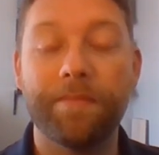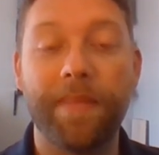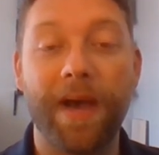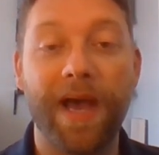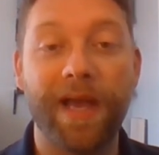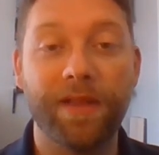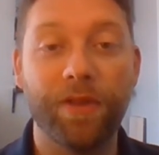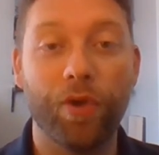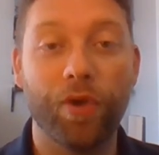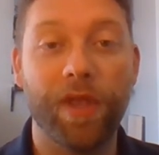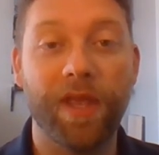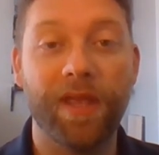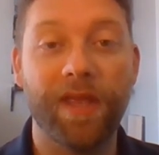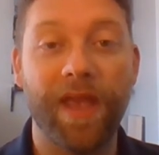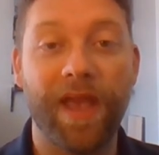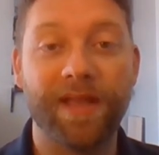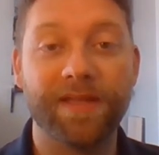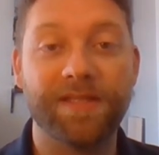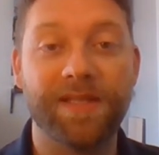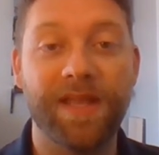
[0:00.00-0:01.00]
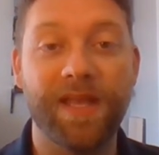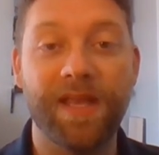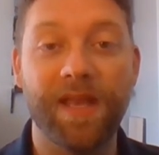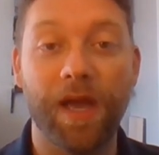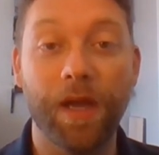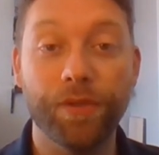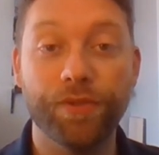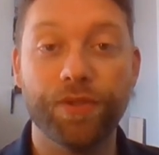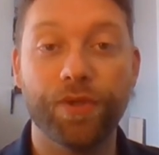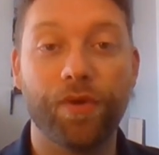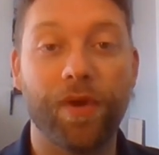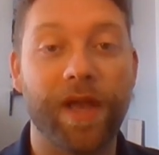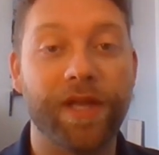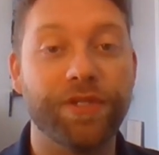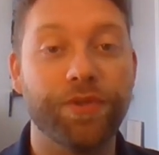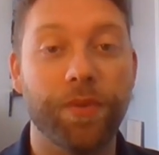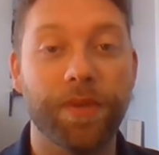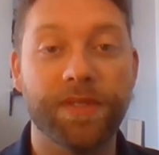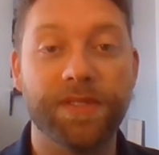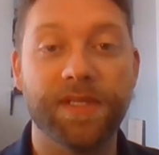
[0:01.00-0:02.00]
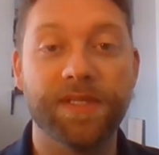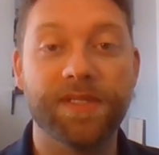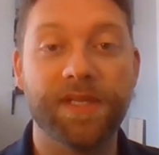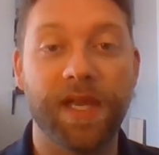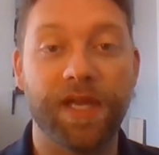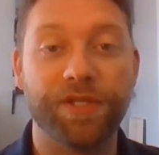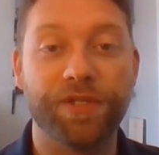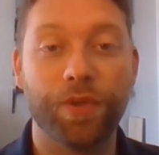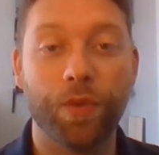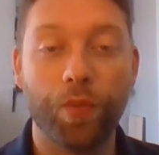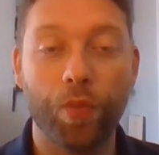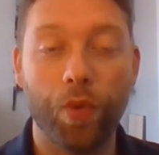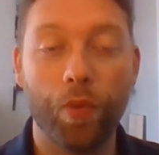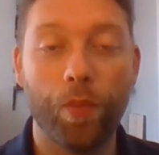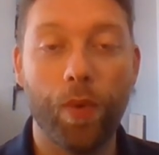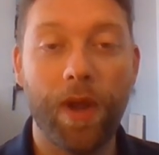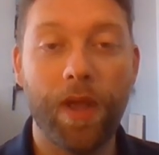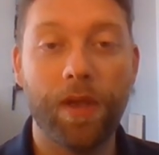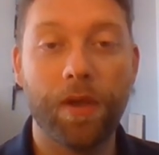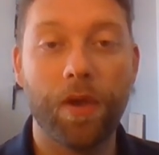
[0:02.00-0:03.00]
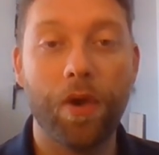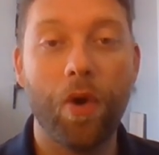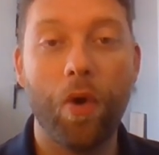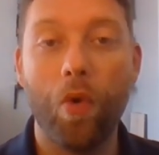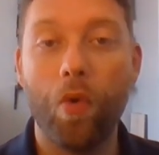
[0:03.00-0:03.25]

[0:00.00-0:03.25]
by looking at the undergraduate discussion rubric